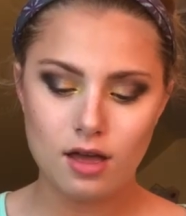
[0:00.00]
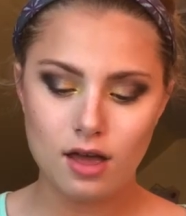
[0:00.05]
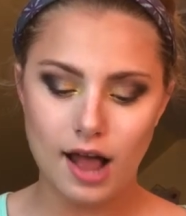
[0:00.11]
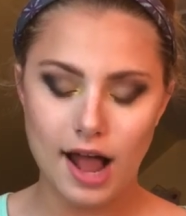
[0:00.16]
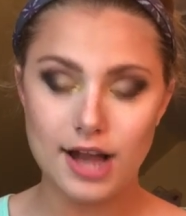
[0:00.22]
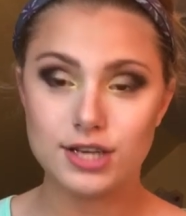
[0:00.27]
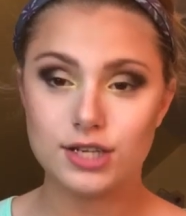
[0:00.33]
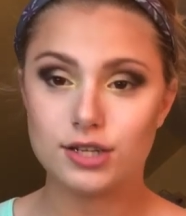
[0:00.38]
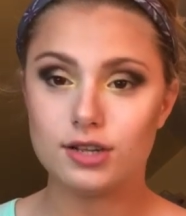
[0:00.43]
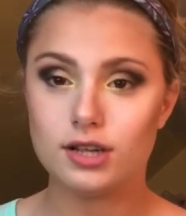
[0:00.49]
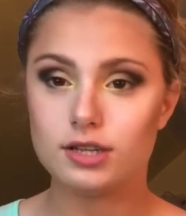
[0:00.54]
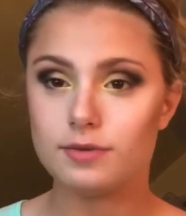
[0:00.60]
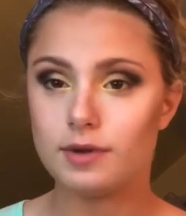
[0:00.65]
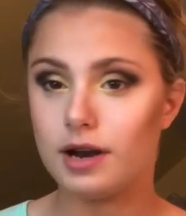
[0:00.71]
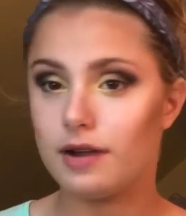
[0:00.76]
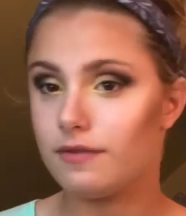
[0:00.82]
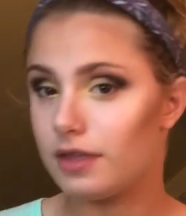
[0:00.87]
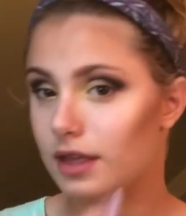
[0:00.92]
I do this
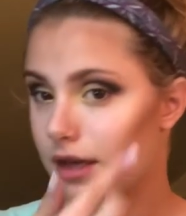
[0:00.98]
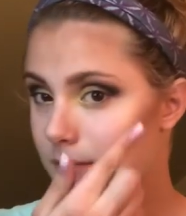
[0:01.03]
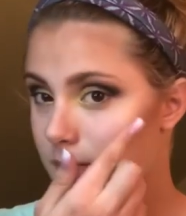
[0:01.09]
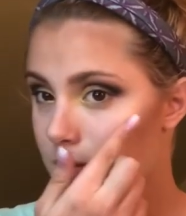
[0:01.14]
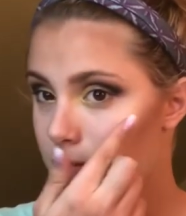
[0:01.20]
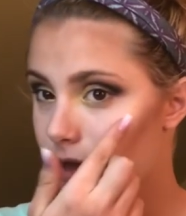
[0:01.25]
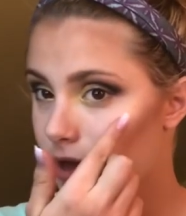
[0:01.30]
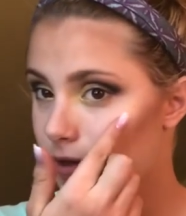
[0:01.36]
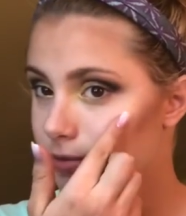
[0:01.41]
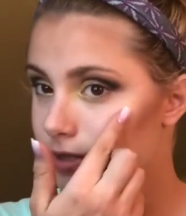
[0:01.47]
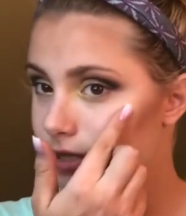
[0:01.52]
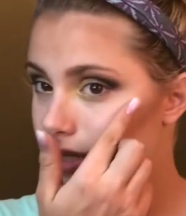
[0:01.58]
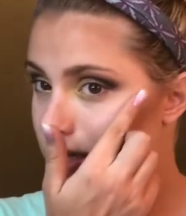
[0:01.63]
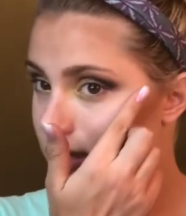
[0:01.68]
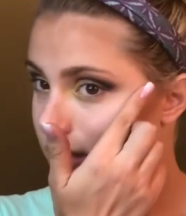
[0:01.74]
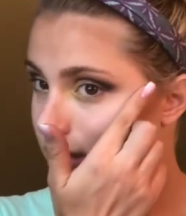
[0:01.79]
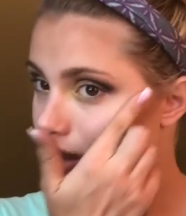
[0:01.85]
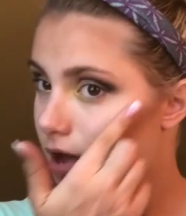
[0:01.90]
when I feel like my makeup's
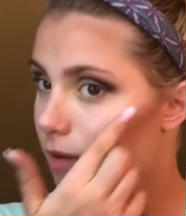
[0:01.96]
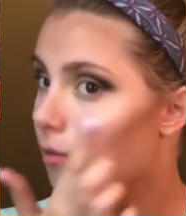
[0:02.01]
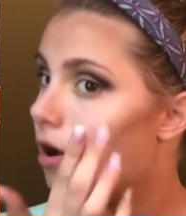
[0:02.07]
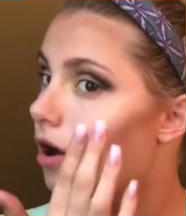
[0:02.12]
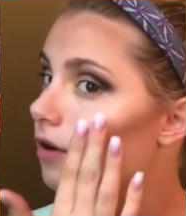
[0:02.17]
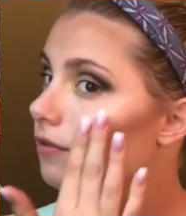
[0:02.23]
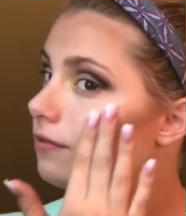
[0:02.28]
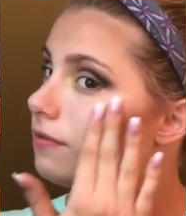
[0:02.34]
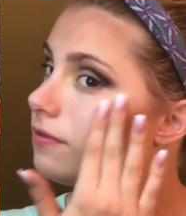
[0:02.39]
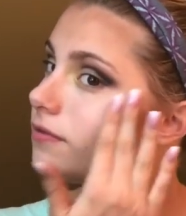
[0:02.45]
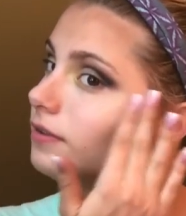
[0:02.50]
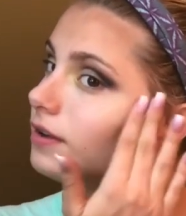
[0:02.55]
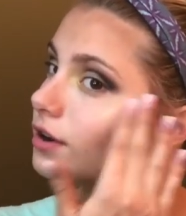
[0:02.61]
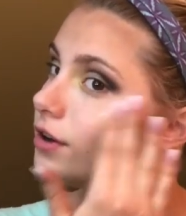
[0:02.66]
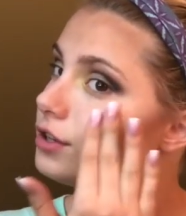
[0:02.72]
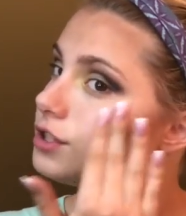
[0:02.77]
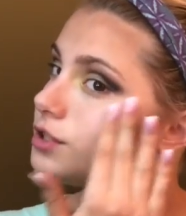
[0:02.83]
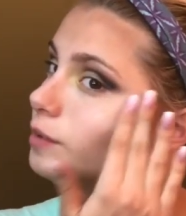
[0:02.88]
gonna come
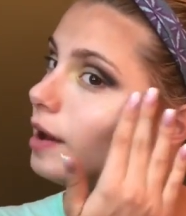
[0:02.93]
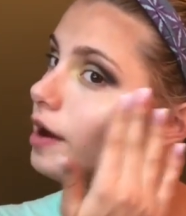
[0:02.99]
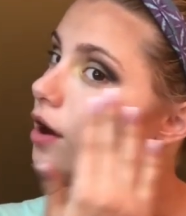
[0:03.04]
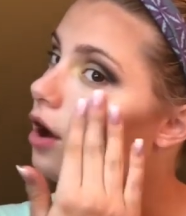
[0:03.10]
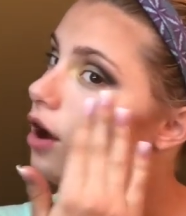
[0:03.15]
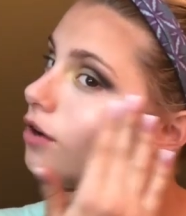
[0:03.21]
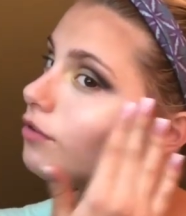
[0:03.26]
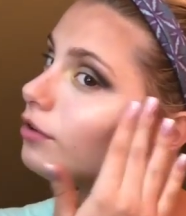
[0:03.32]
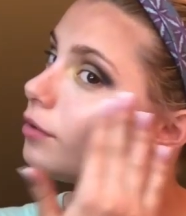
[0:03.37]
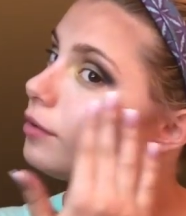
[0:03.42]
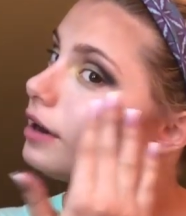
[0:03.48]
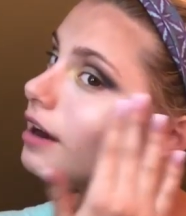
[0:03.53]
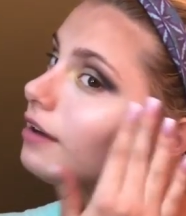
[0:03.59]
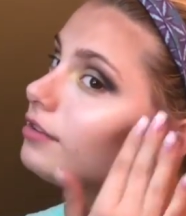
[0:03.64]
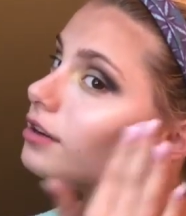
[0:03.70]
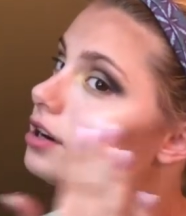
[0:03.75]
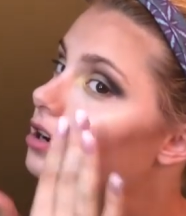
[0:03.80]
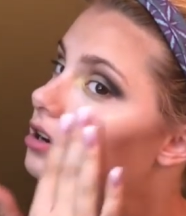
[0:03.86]
off or sweat off or
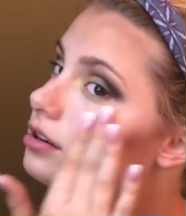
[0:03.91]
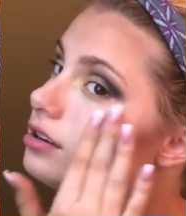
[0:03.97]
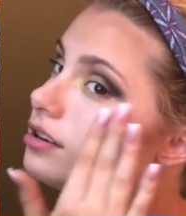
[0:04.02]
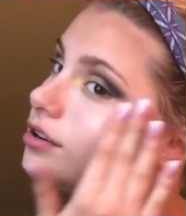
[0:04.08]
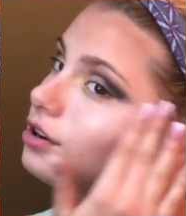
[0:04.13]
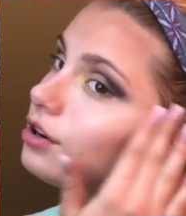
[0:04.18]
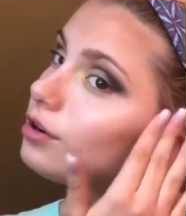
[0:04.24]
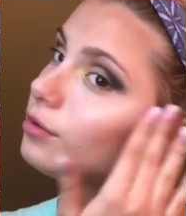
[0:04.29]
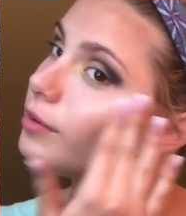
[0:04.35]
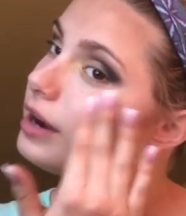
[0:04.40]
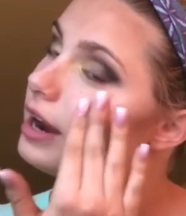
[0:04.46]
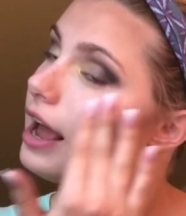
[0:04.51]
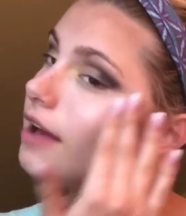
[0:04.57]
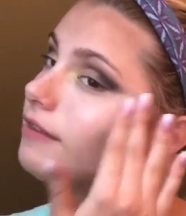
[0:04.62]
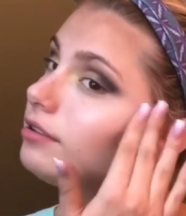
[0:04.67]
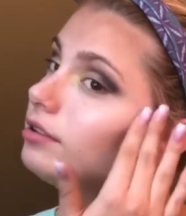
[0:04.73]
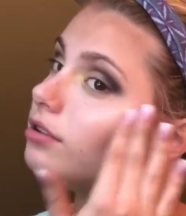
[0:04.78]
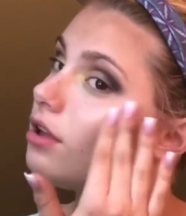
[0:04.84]
whatever, or when I
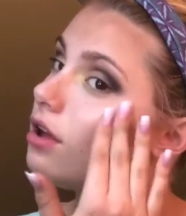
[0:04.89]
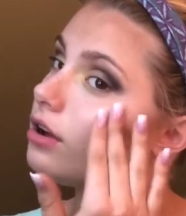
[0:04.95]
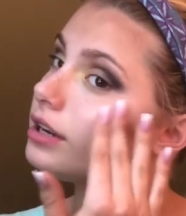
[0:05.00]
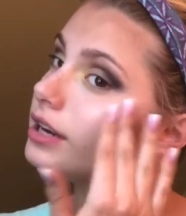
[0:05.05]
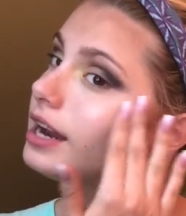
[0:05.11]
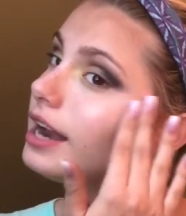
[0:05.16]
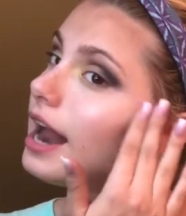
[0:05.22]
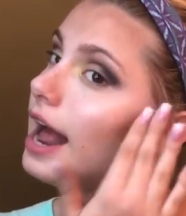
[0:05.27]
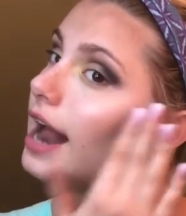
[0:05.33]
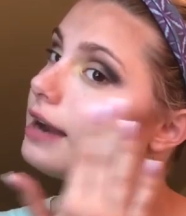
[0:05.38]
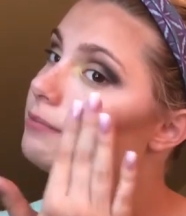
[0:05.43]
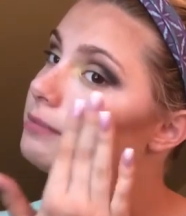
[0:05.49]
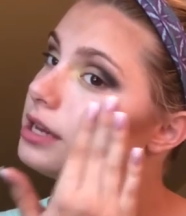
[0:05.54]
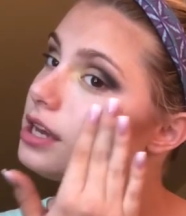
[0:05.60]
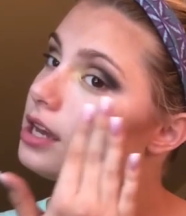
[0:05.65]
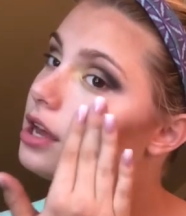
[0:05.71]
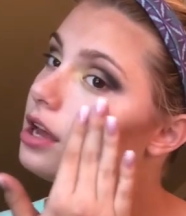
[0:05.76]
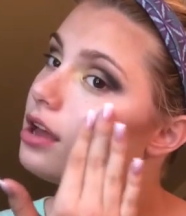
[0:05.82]
have a long night ahead of me.